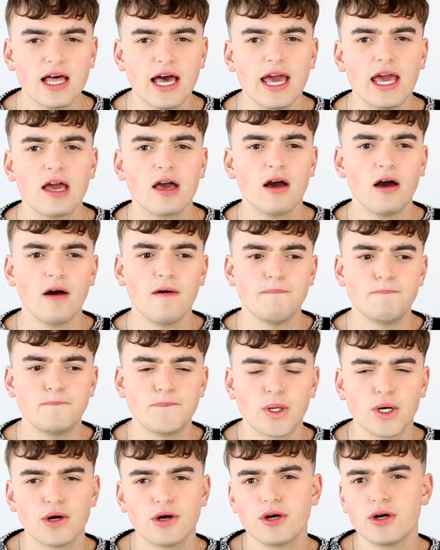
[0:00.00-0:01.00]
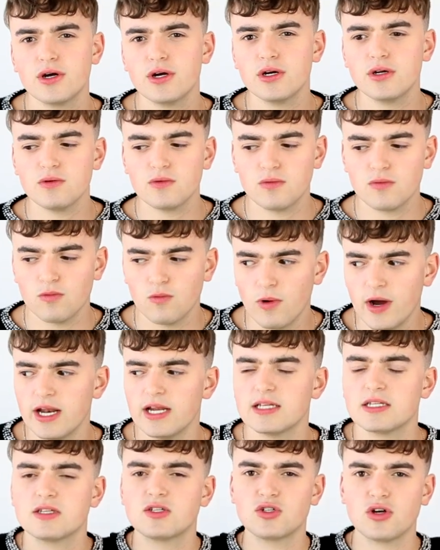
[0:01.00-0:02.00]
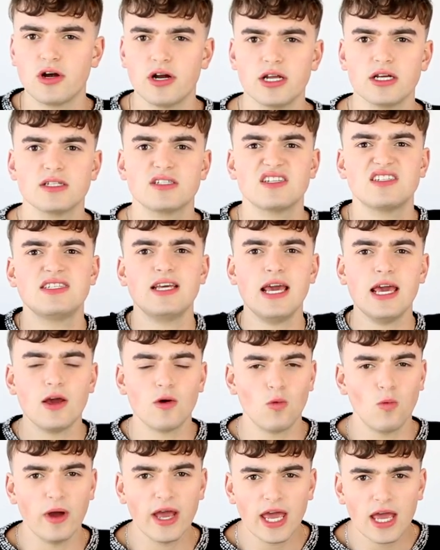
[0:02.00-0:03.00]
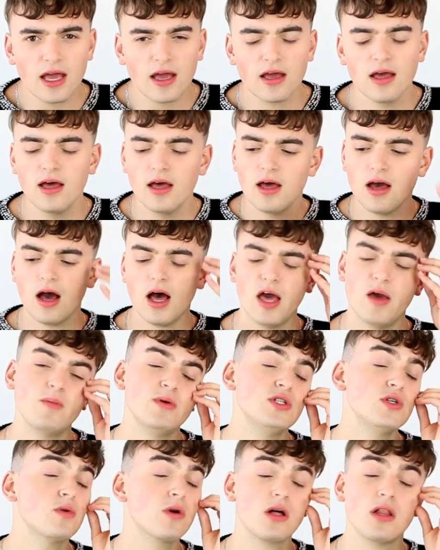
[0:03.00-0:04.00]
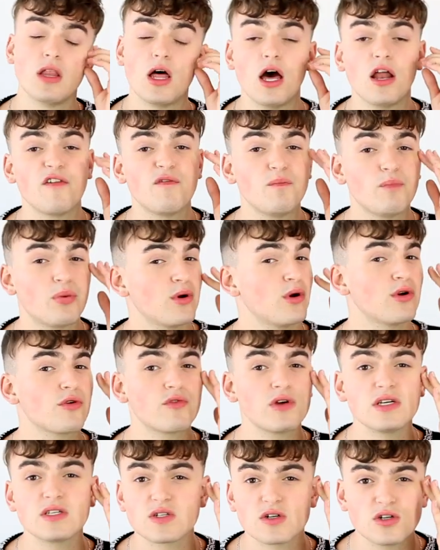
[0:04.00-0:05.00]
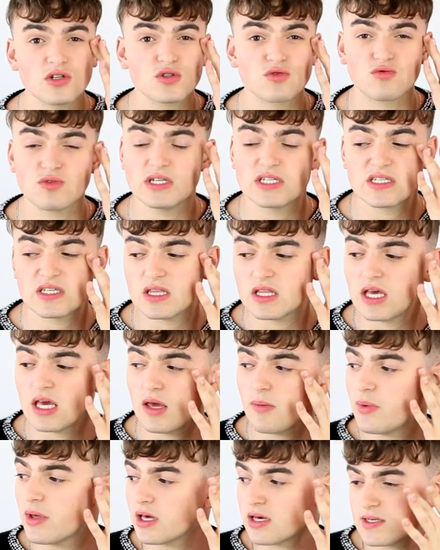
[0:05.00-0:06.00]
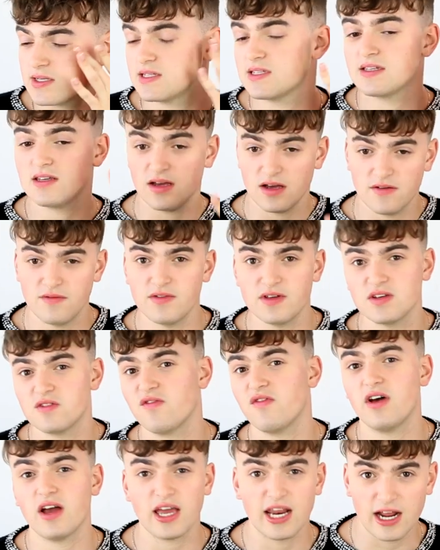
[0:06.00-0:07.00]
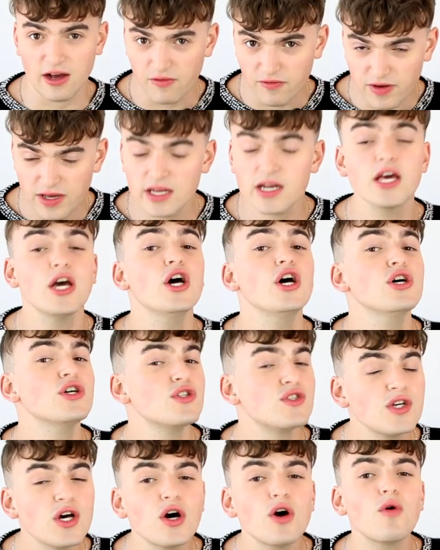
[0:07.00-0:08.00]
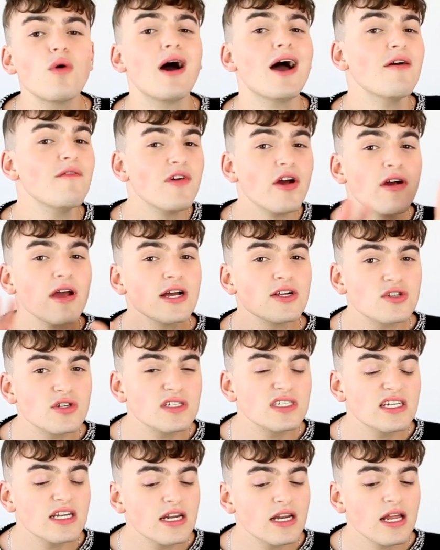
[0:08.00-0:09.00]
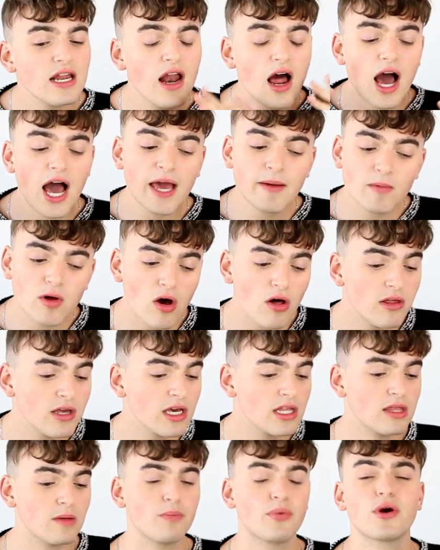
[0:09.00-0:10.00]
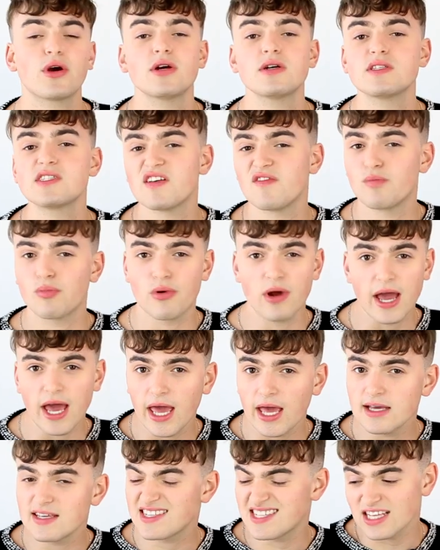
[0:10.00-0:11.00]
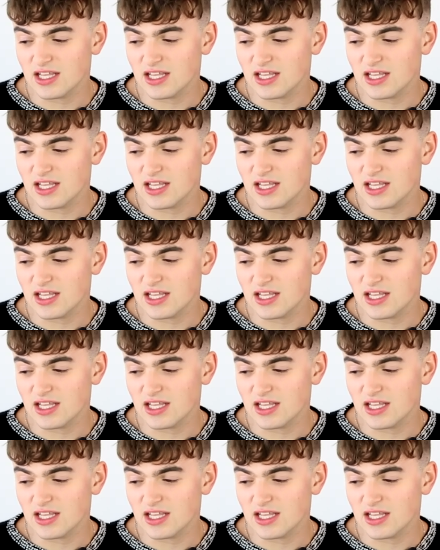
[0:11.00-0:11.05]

like a bird when it's starting to take wing. I've been doing a lot of bird research recently because of this fucking outfit. So I'm very interested in it. I'm calling it the Birds of Prey